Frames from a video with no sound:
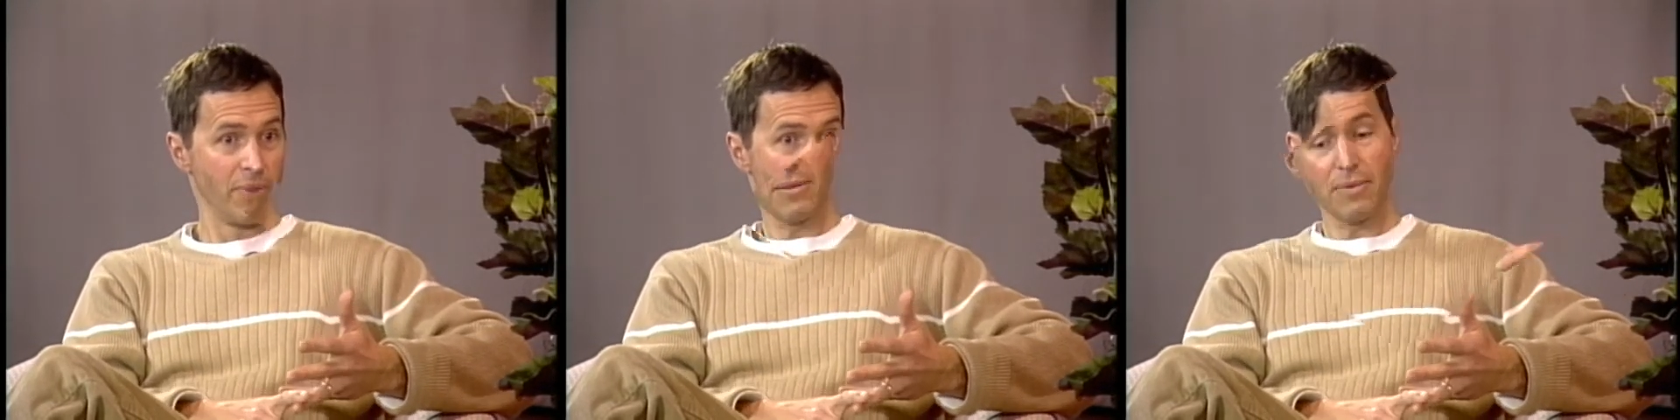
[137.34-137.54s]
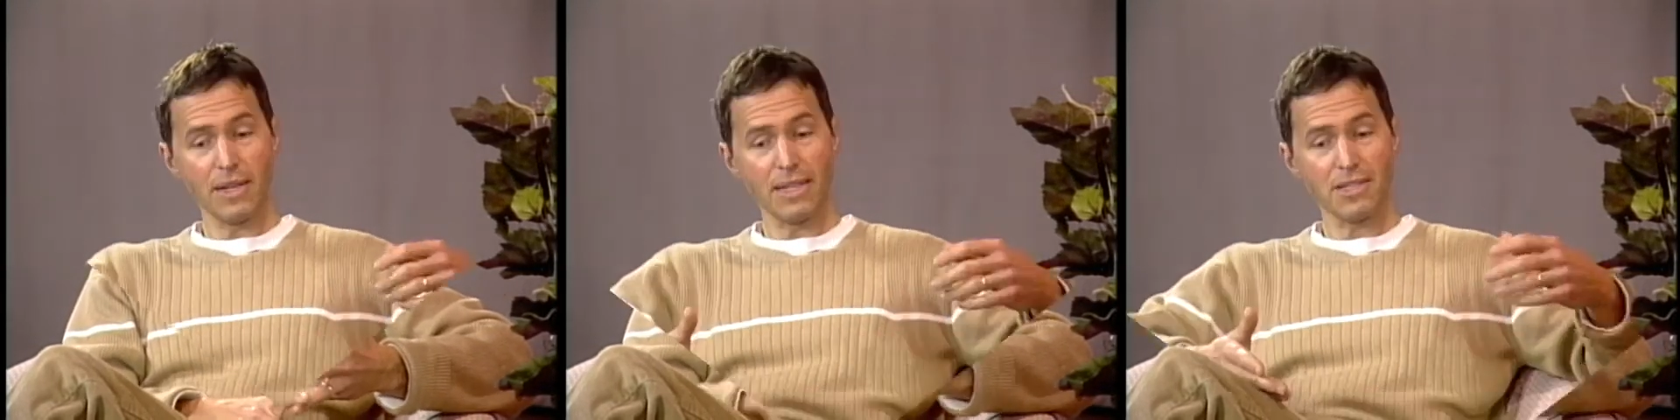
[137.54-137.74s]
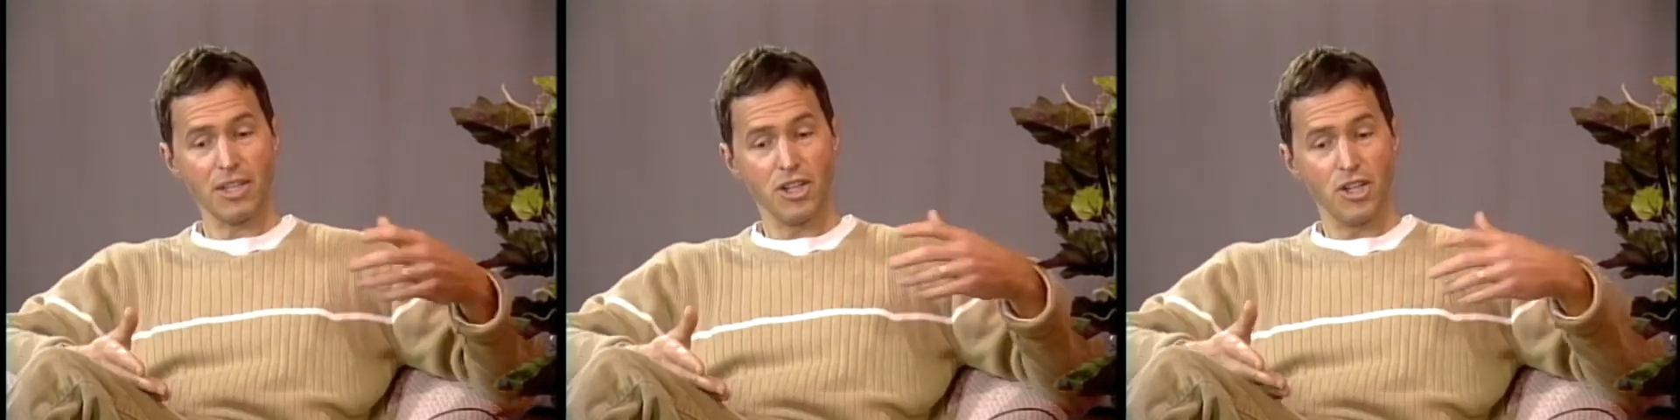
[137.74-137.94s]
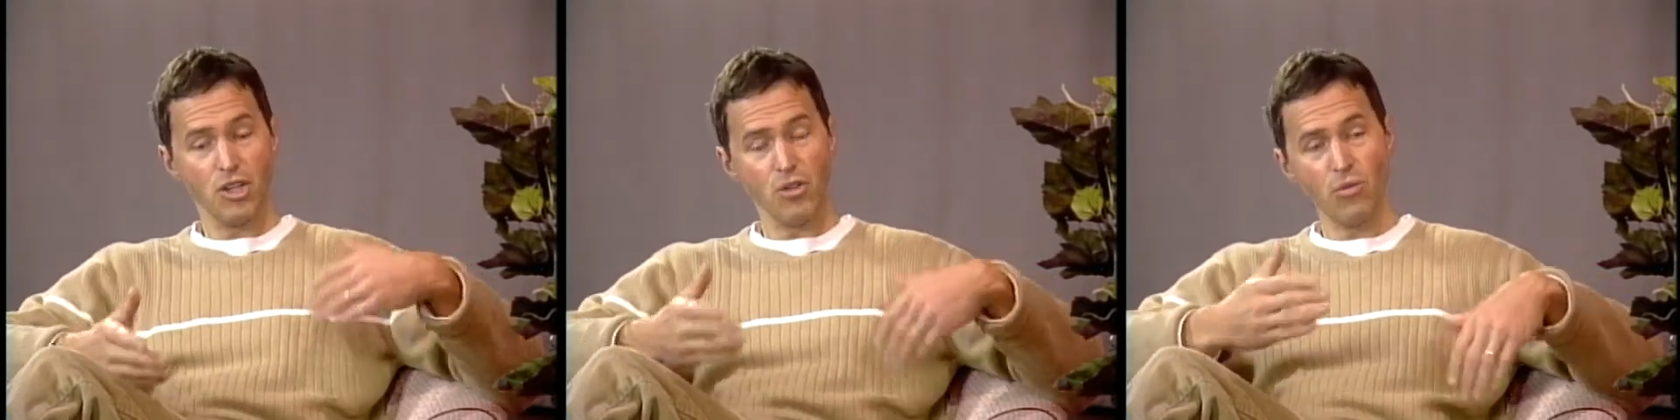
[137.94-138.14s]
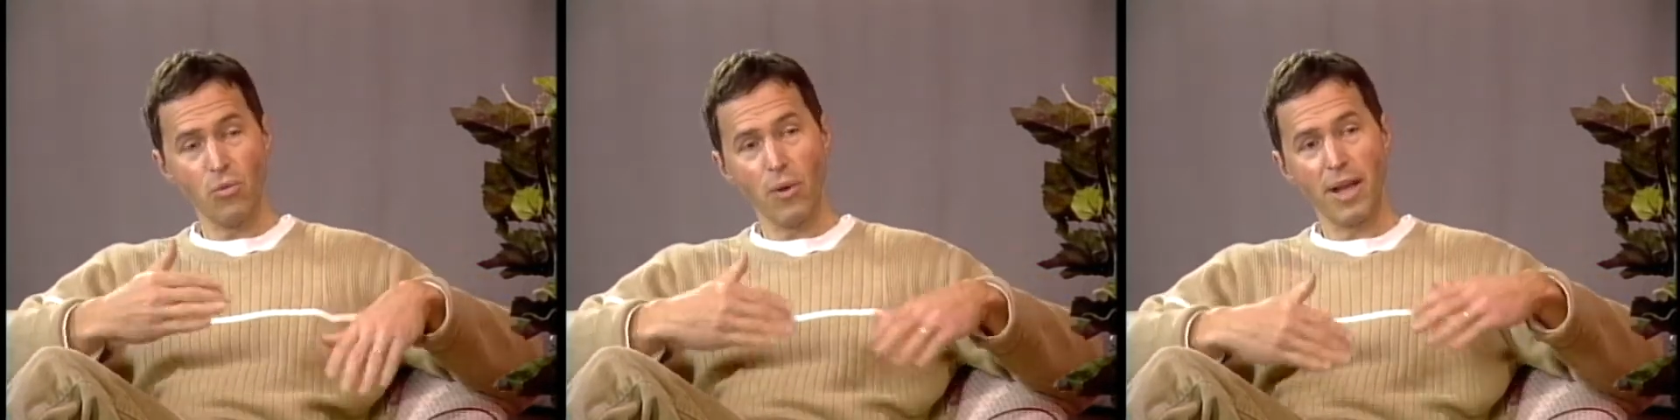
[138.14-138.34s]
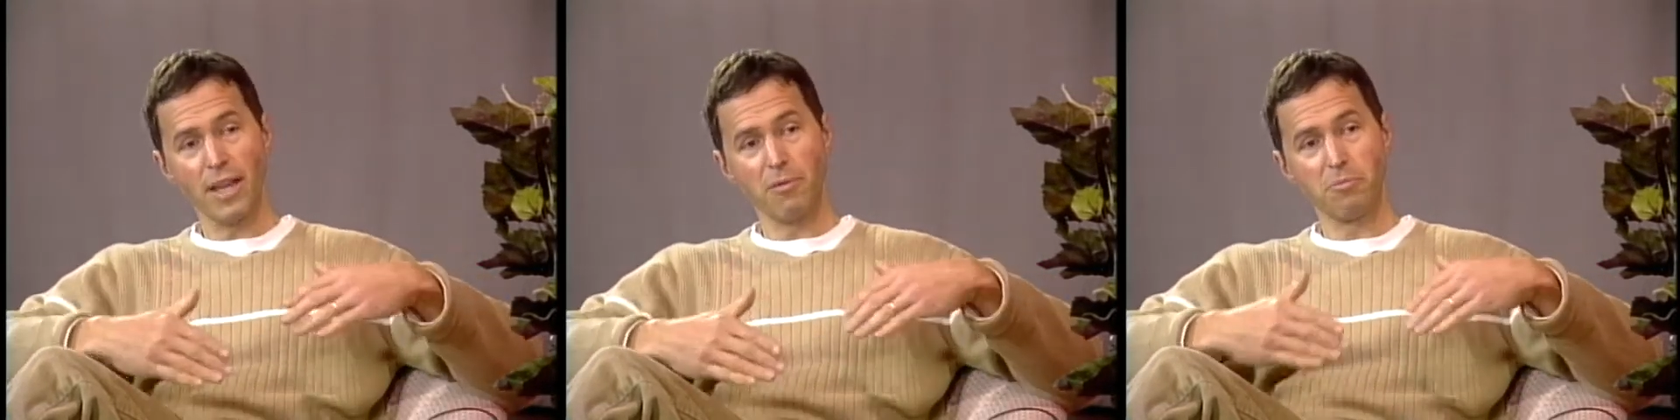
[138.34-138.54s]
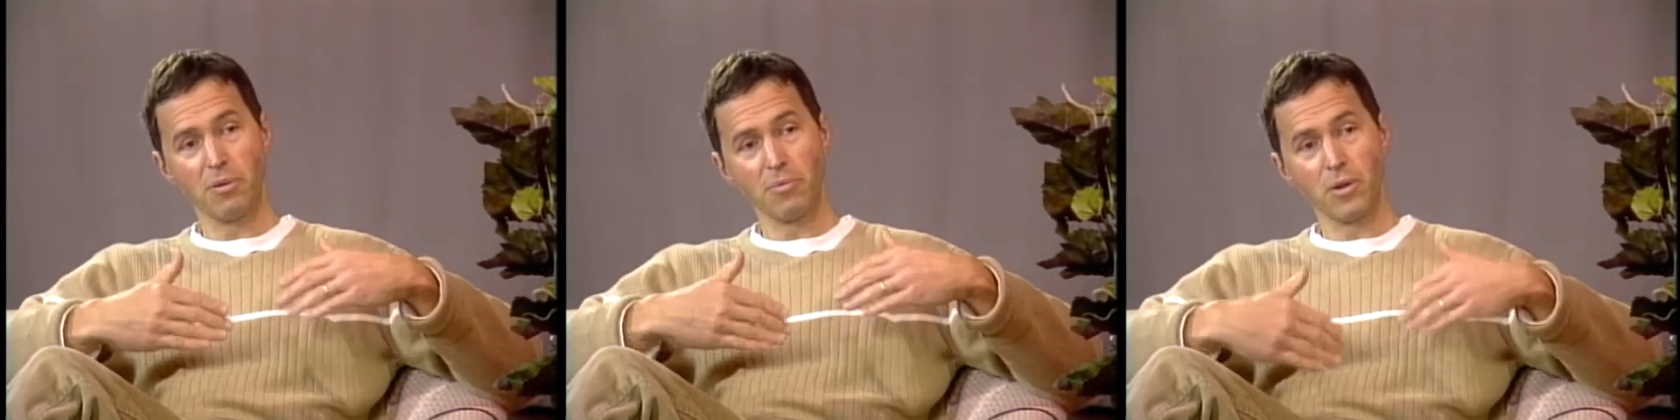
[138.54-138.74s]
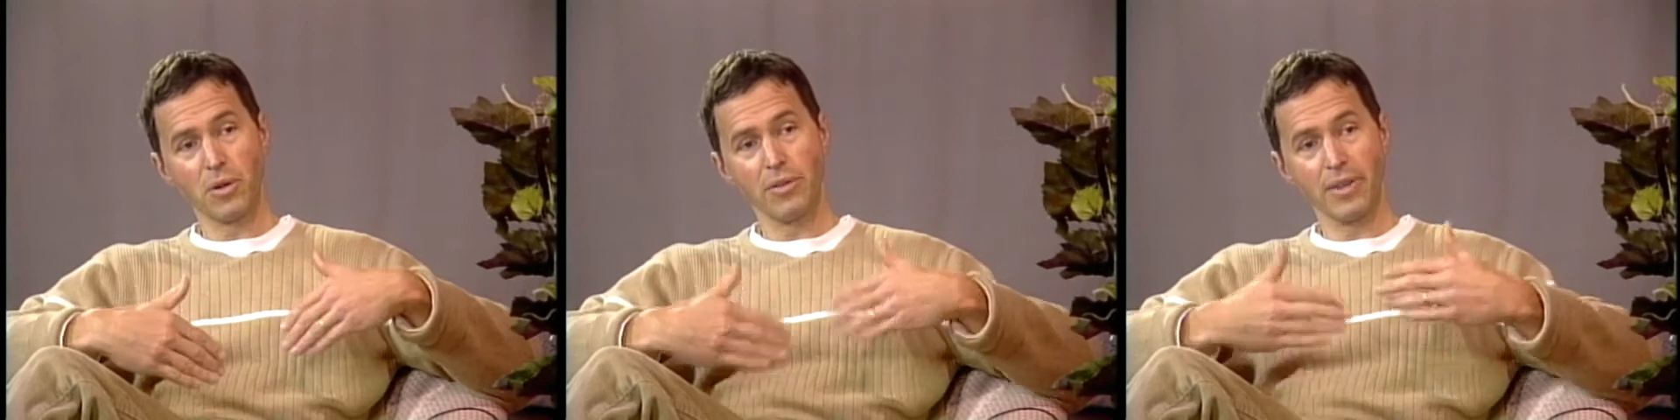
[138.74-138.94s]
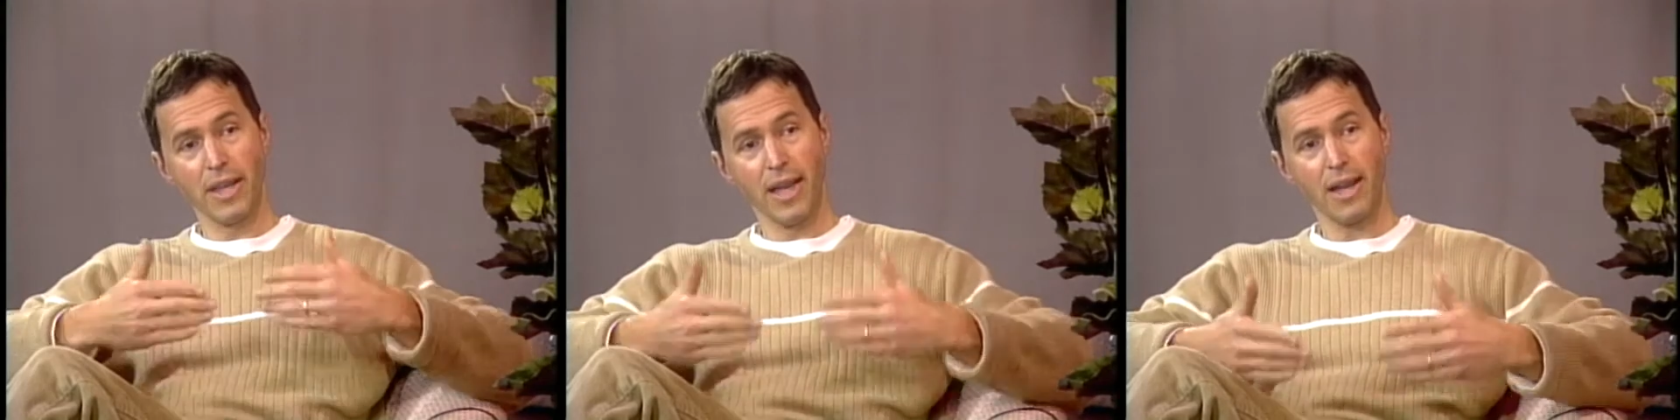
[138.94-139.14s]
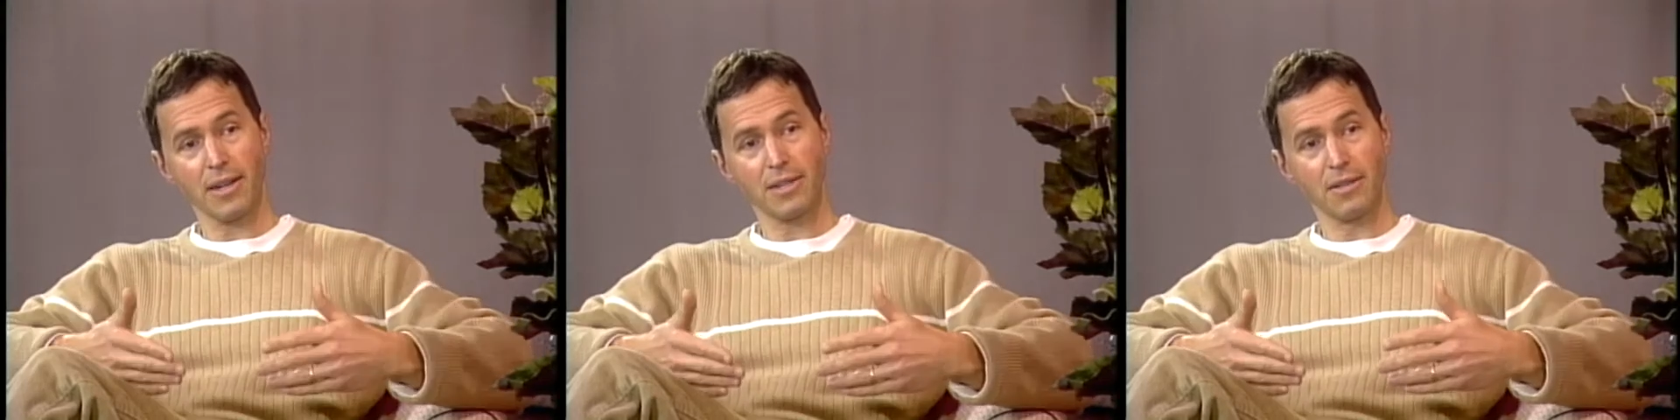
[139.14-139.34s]
It's a new way of promoting the
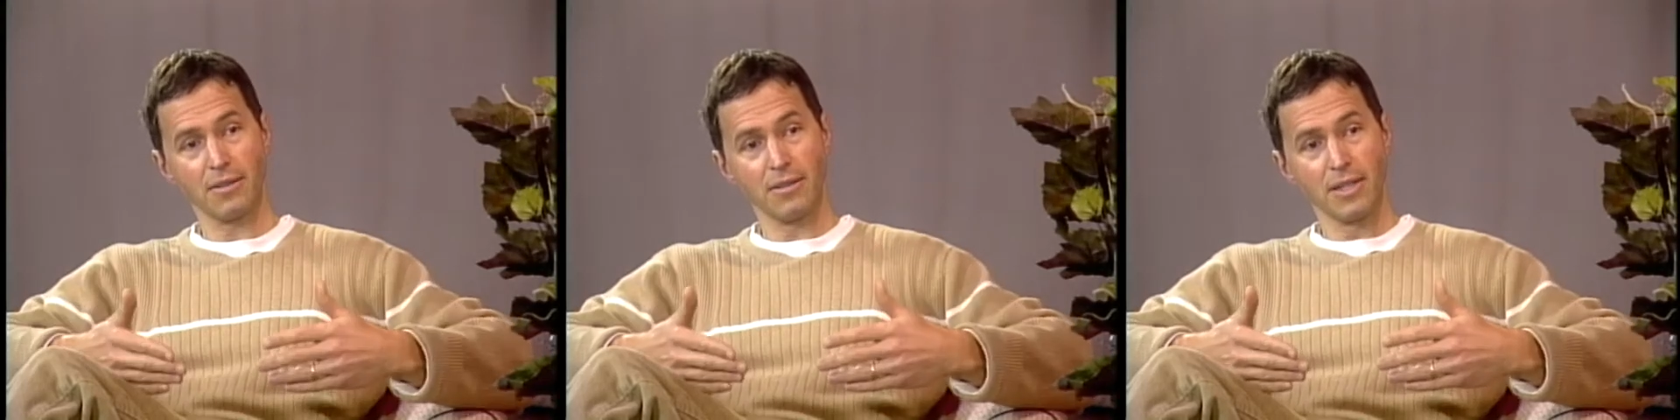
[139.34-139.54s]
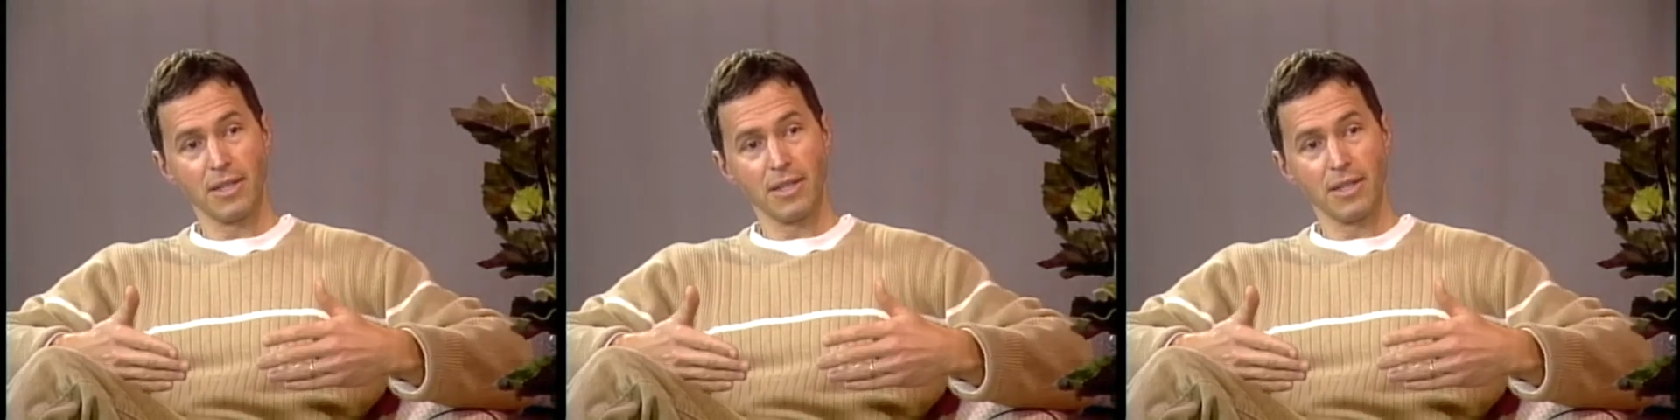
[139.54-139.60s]
actor.